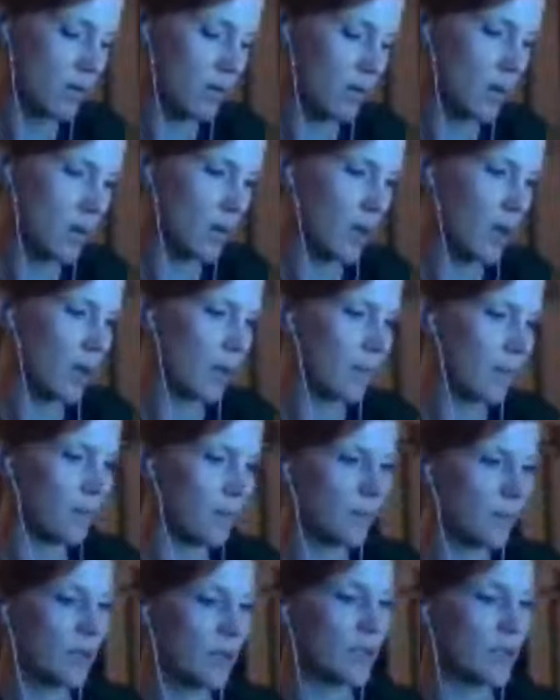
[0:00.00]
Okay,
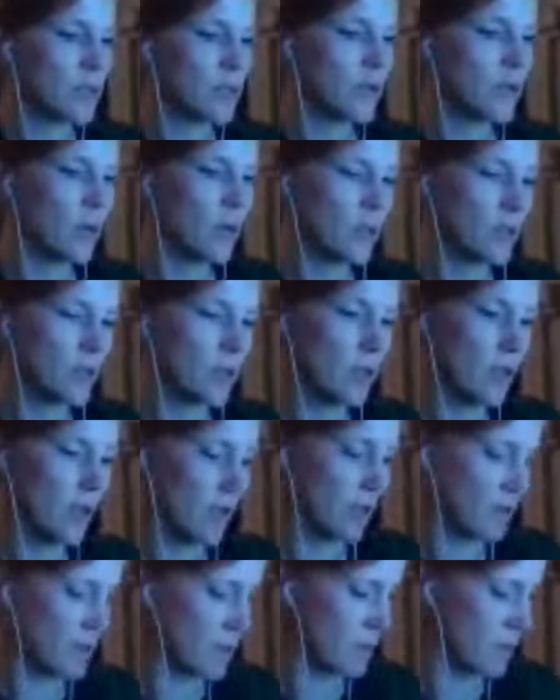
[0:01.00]
now let's go on to the
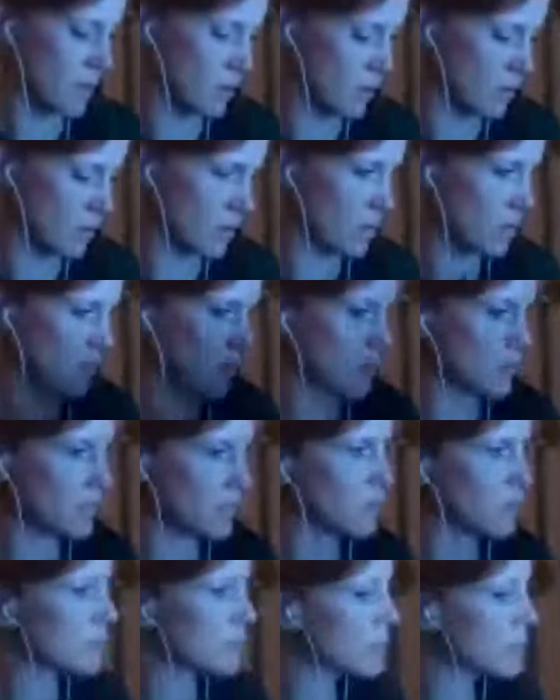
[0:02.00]
next
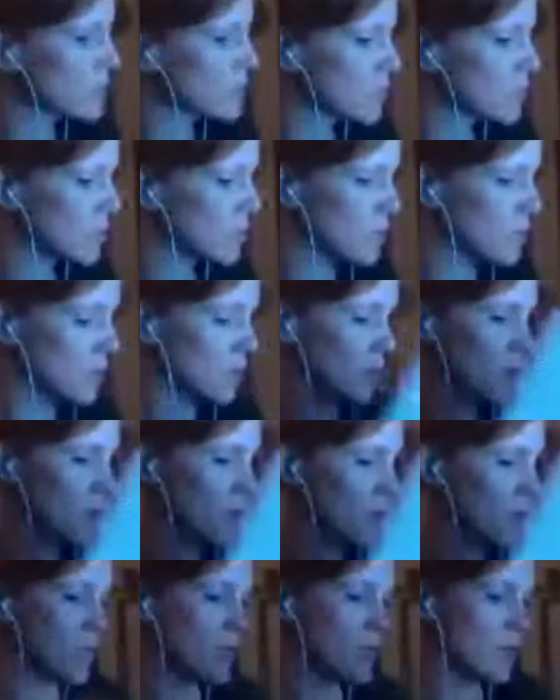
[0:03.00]
thing,
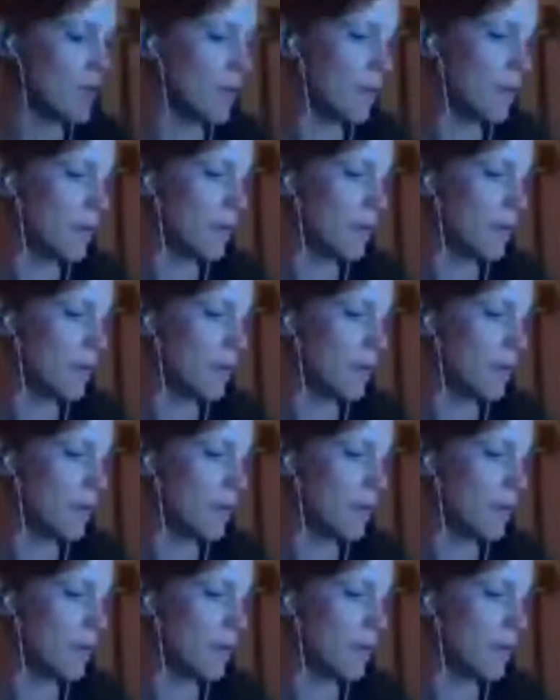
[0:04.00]
C.